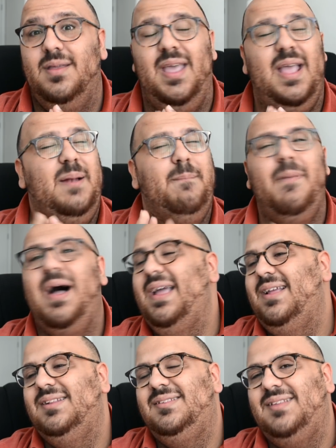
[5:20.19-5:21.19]
In my
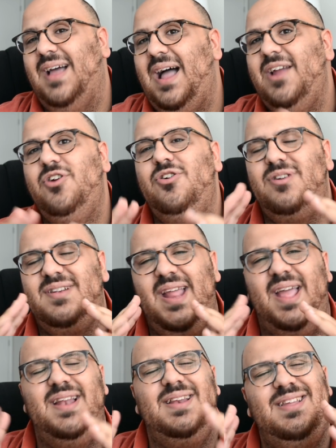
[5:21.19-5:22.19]
entire
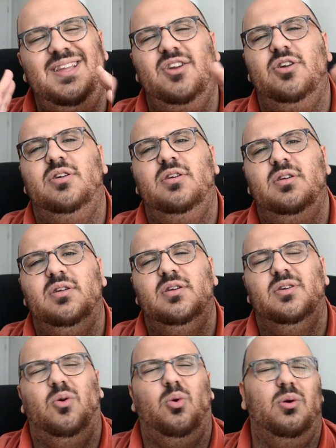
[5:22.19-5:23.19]
10-year
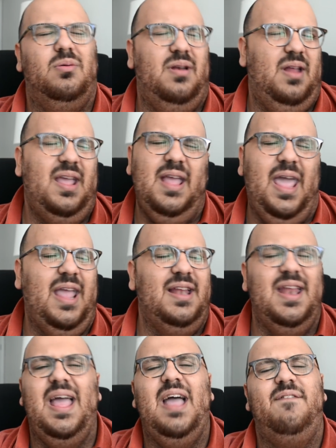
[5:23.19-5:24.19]
or
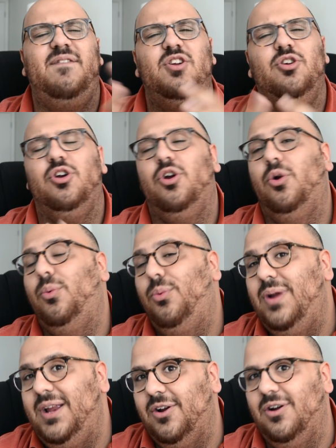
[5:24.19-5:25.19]
8.5 year
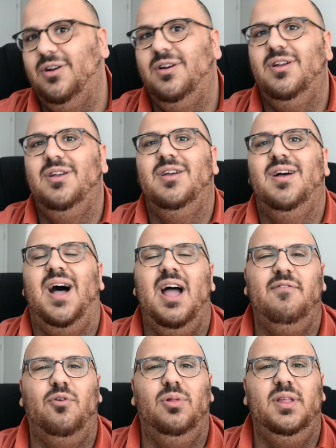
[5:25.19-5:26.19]
career,
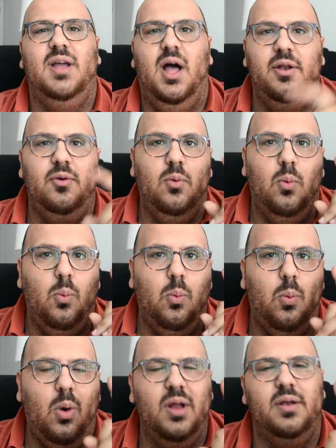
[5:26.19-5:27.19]
I've only
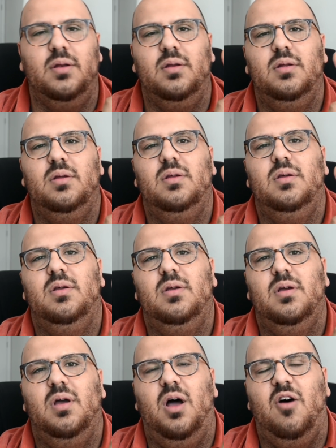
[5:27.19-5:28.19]
gotten one
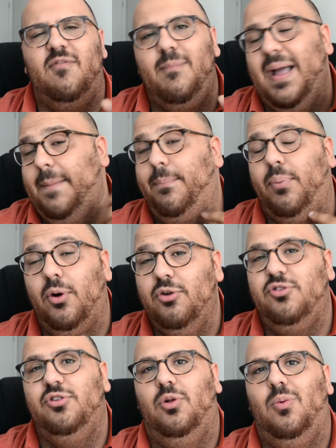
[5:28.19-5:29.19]
of my
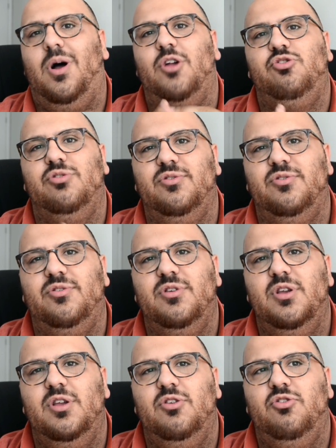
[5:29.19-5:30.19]
personal watches
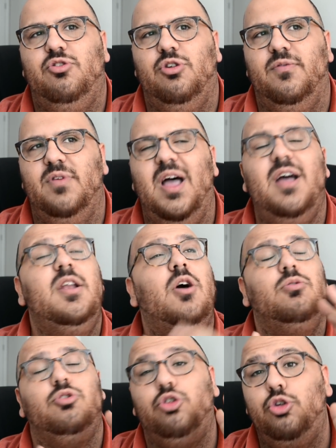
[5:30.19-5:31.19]
serviced.
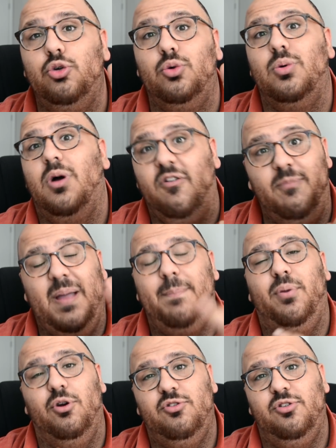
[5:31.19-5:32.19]
No, two of my
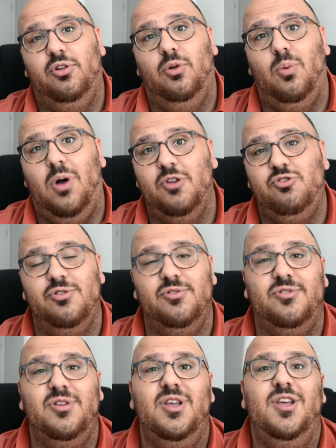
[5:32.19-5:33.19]
personal
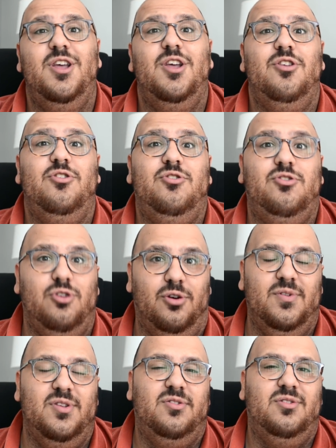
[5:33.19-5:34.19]
watches
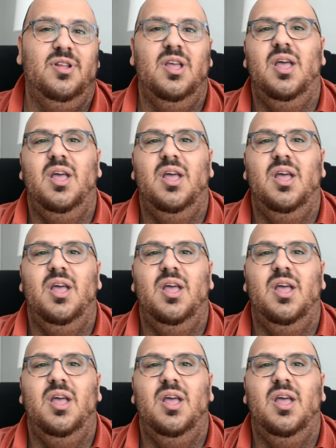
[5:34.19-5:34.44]
serviced.